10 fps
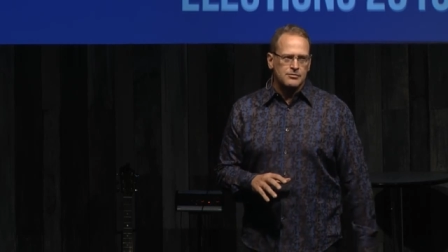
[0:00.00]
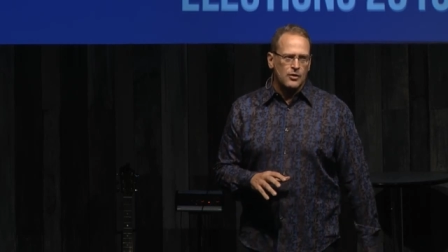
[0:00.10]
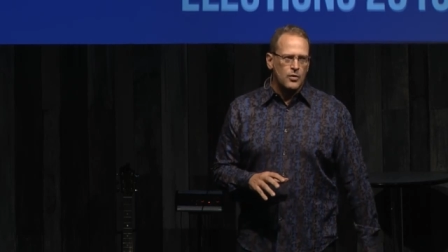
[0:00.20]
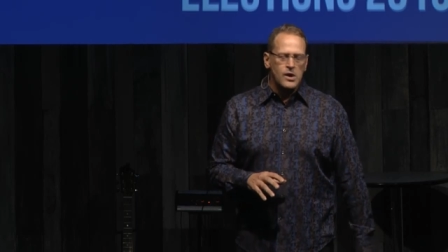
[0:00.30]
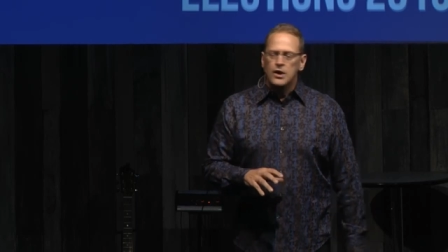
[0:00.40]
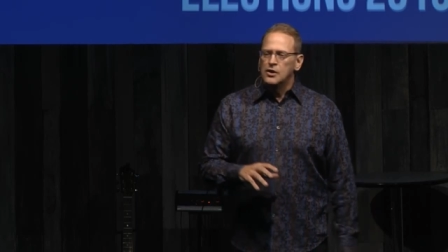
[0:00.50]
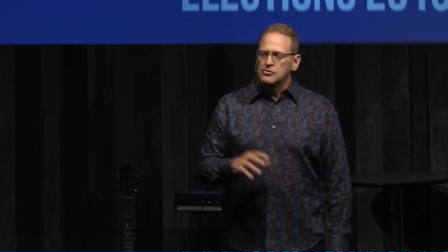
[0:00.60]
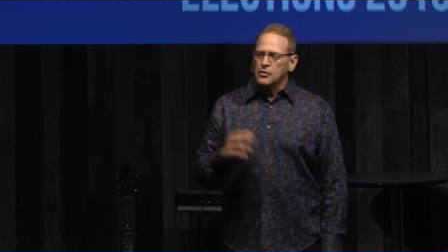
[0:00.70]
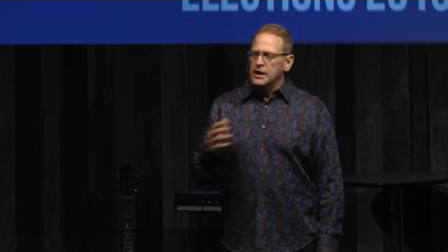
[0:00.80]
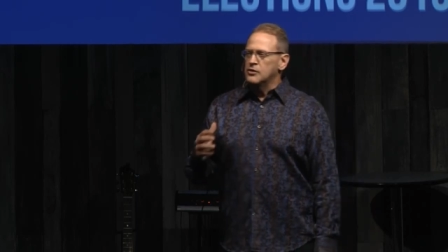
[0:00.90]
So,
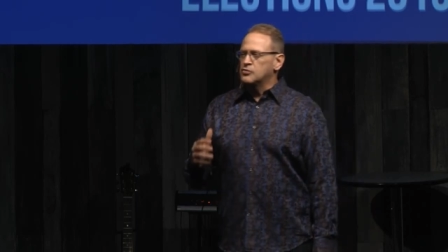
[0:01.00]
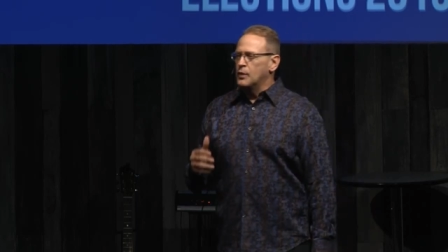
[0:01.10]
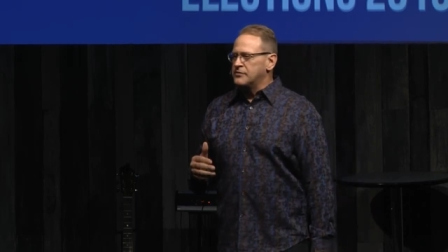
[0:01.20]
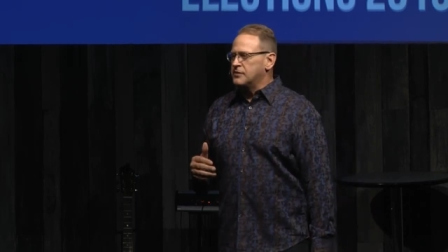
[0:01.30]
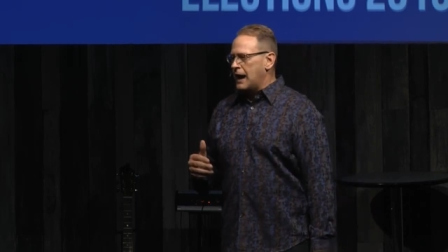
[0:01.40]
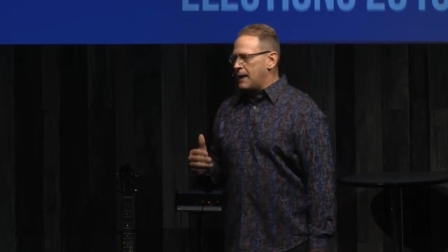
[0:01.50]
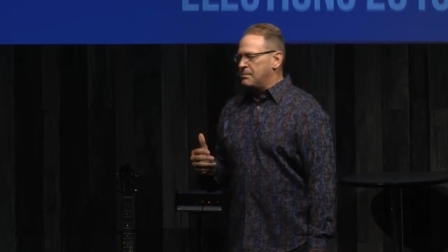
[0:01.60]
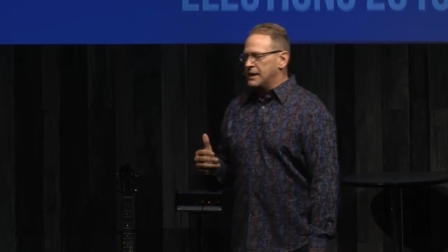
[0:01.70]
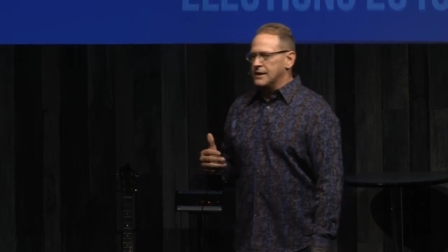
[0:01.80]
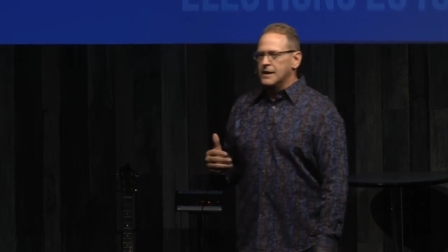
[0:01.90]
so here's what's
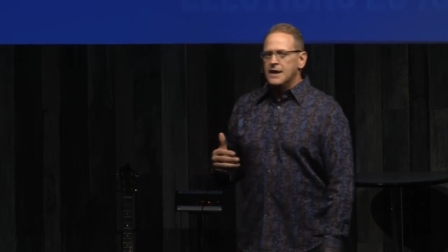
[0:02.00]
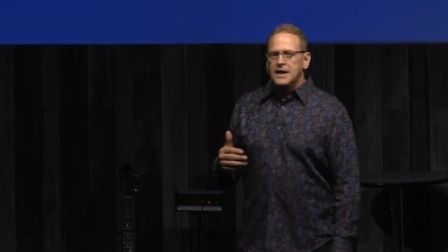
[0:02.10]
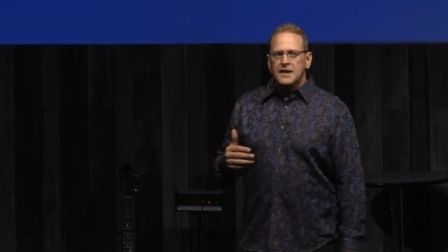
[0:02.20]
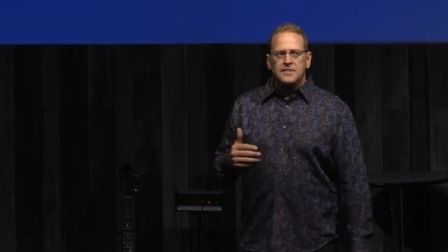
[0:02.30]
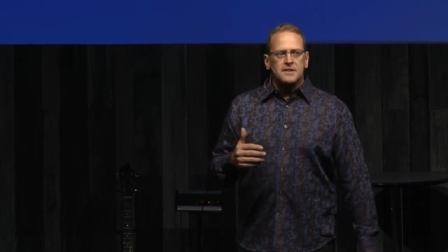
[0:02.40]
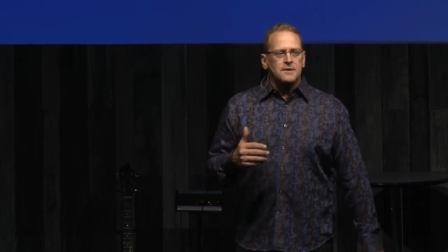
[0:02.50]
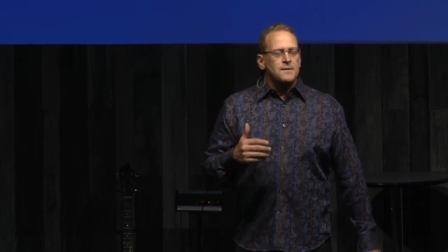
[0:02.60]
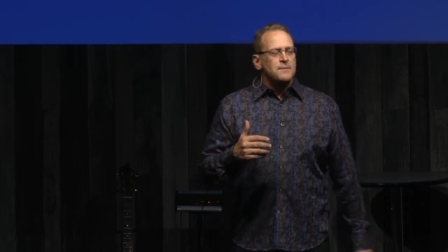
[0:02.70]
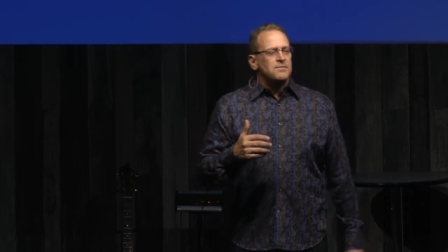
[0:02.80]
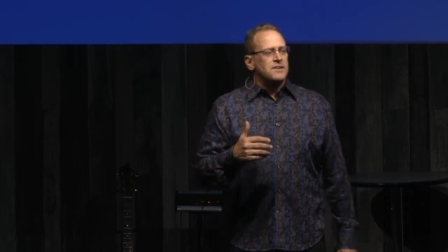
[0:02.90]
happening the,
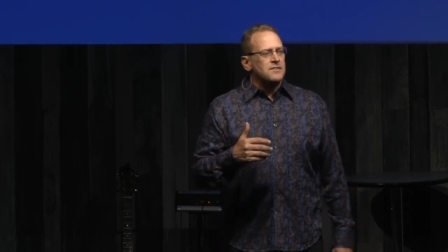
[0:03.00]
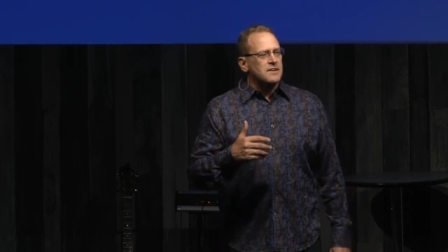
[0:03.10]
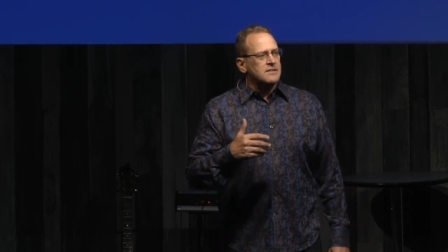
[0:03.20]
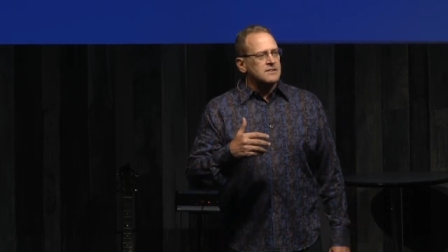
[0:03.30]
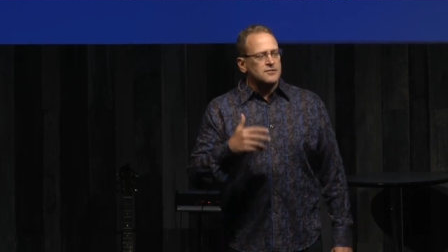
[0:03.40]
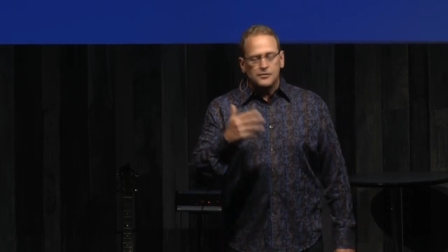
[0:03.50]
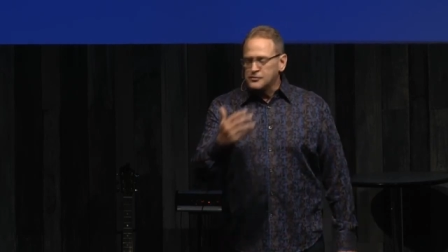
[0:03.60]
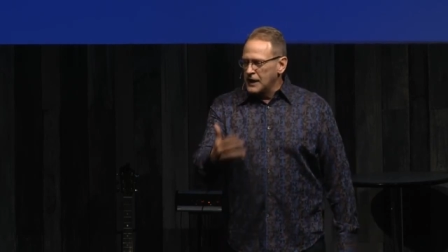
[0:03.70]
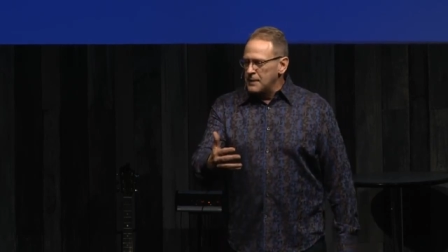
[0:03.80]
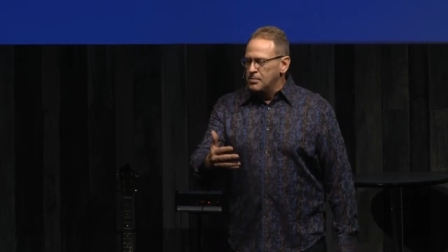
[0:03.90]
the, the, the
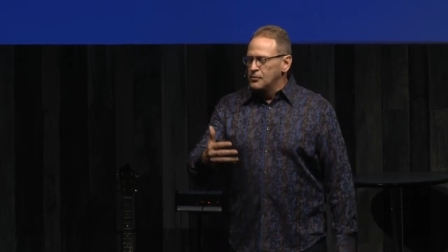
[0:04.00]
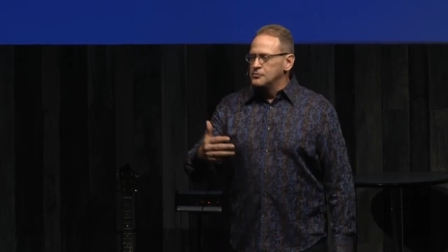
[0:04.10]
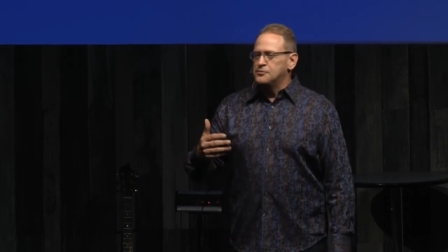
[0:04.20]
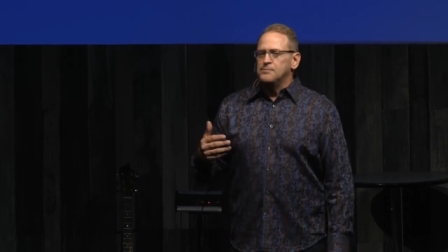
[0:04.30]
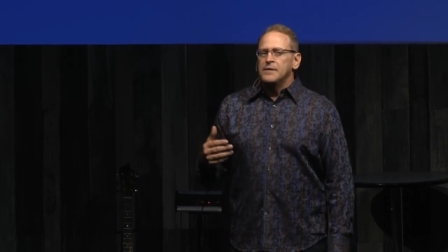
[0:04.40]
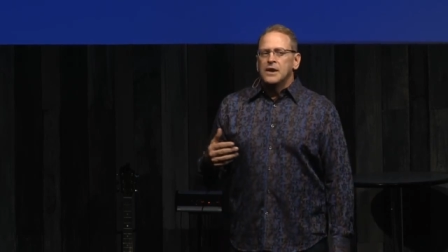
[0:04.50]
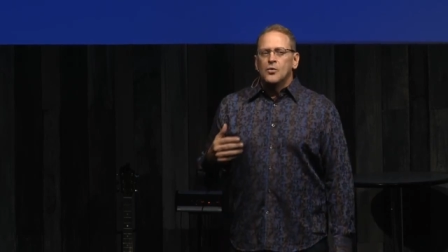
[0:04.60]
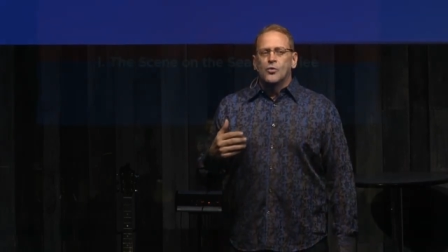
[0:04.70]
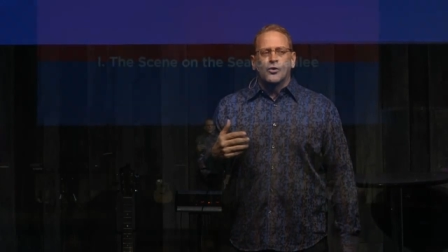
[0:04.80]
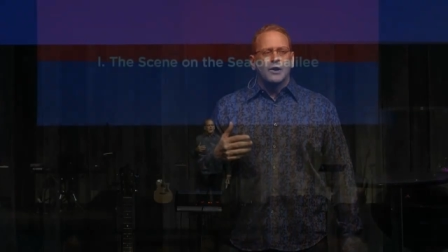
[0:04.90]
disciples
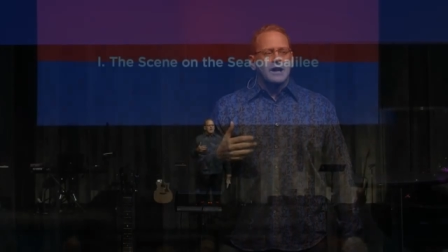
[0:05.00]
were